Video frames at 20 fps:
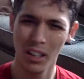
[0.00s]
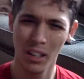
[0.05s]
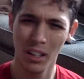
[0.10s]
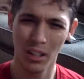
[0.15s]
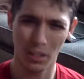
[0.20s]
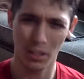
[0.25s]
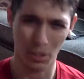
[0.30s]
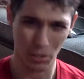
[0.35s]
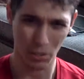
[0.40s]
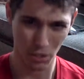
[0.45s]

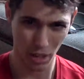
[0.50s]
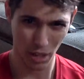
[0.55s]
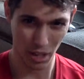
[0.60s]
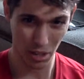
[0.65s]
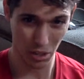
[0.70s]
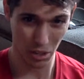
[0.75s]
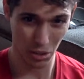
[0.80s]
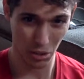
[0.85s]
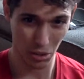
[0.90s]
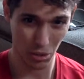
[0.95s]
Don't try to
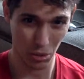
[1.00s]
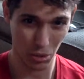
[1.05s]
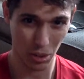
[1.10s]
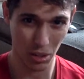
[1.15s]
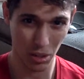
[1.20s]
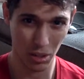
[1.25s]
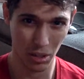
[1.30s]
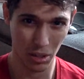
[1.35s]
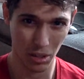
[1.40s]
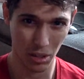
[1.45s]
do
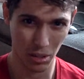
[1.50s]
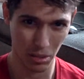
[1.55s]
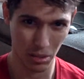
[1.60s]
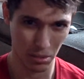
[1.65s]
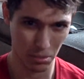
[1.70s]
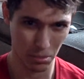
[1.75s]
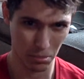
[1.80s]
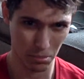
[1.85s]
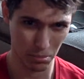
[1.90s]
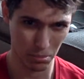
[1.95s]

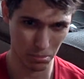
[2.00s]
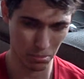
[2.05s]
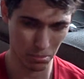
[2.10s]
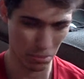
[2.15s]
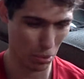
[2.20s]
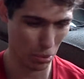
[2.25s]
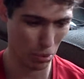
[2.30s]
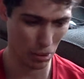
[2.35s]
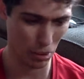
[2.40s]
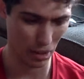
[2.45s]

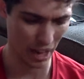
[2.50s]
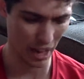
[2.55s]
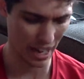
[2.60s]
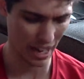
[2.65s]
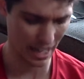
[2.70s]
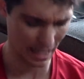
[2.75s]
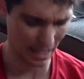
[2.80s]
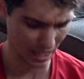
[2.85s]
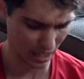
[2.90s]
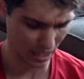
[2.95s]
poor
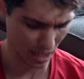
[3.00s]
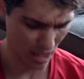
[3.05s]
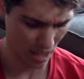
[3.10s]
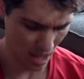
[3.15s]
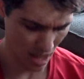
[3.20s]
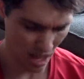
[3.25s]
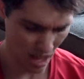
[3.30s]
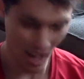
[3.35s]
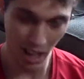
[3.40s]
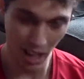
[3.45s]
anything.
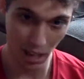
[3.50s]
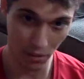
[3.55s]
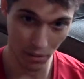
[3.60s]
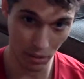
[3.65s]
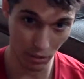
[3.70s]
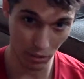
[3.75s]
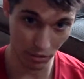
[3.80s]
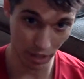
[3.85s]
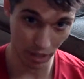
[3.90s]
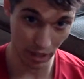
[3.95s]
If you're
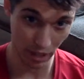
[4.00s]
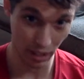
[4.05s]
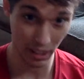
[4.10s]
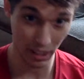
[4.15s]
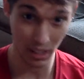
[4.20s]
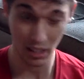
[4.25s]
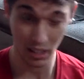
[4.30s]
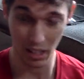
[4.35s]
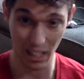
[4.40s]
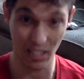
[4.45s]

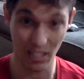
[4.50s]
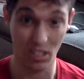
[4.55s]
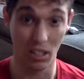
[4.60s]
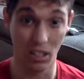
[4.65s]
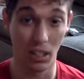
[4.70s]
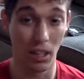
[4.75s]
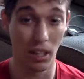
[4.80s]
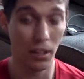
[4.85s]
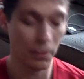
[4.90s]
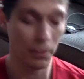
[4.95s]
failing, that's
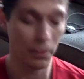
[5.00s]
good.